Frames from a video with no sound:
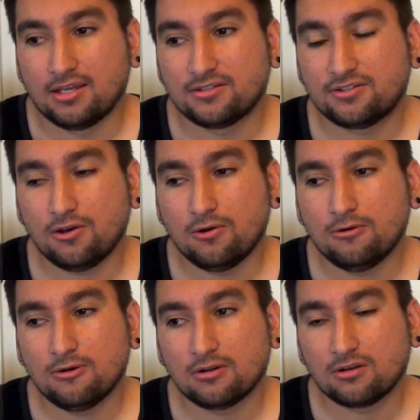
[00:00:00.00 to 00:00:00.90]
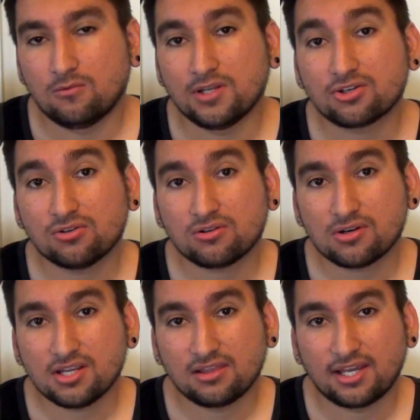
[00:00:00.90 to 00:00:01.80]
So when you're
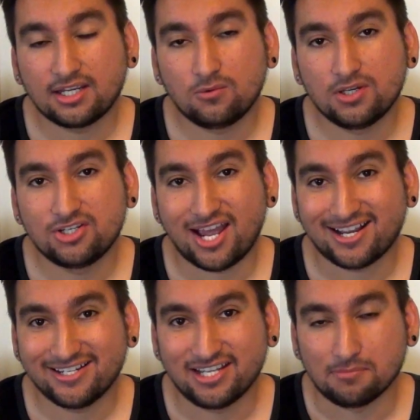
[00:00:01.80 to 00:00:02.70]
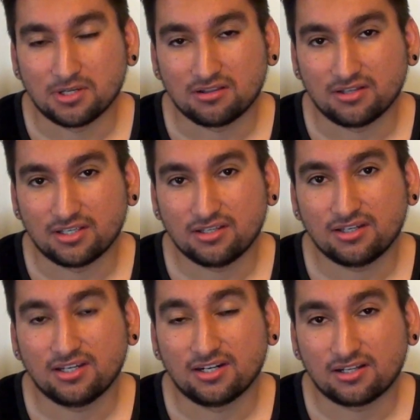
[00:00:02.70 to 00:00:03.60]
learning language
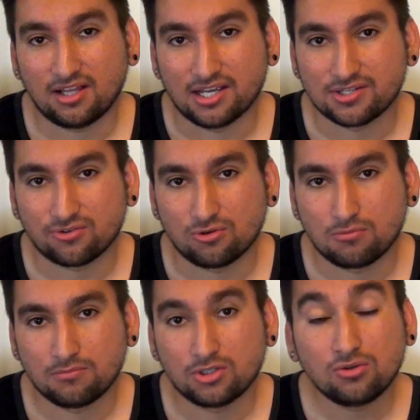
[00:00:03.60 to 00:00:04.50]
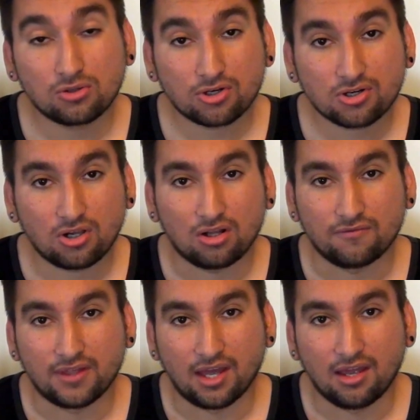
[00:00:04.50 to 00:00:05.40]
academically in a classroom, you learn all
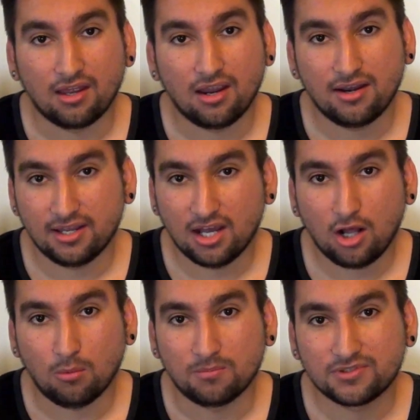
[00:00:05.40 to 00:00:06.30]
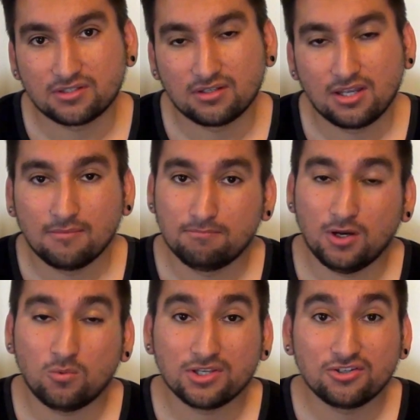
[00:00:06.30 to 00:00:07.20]
of that, and it helps.
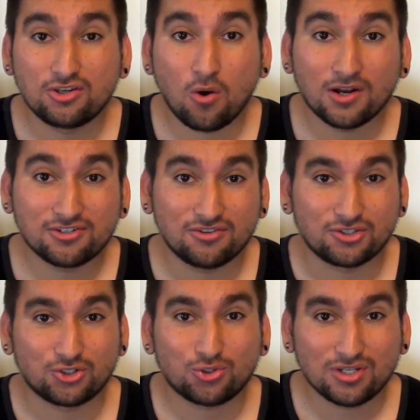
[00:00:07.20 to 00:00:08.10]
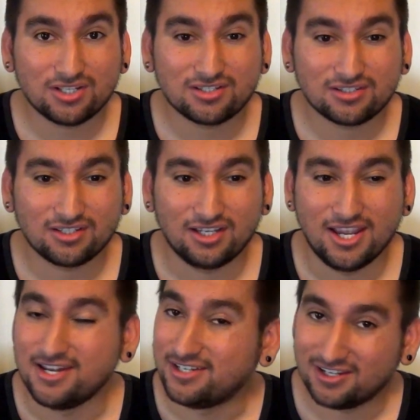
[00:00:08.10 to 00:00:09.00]
But when you go onto the streets,
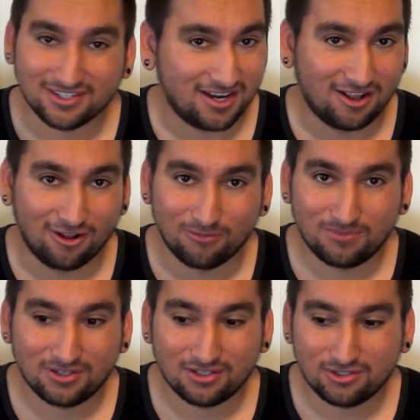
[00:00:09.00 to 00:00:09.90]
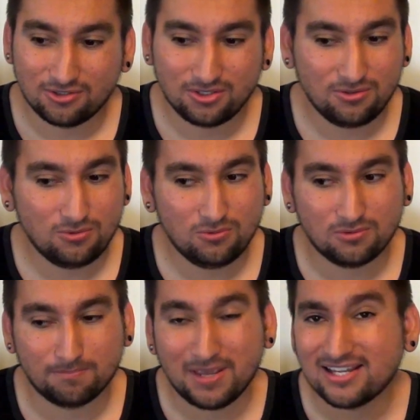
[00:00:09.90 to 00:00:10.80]
it doesn't help.
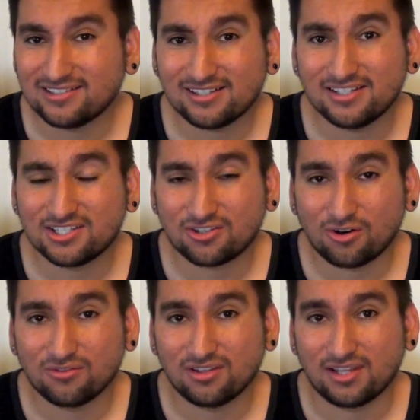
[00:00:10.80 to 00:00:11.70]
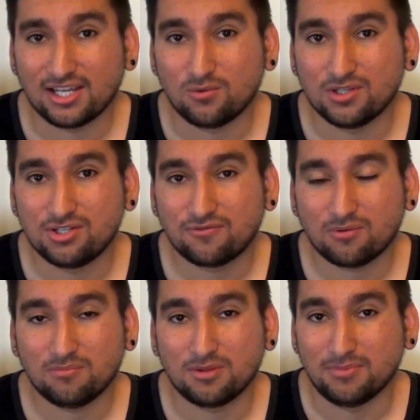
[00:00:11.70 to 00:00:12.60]
You basically start the language
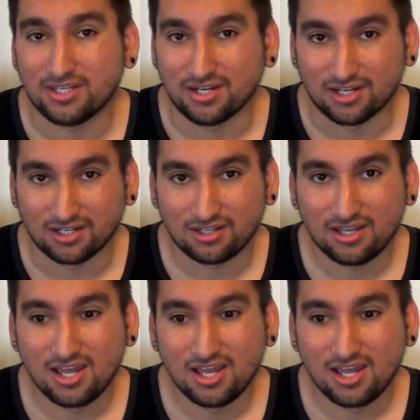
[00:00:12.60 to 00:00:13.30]
from the beginning.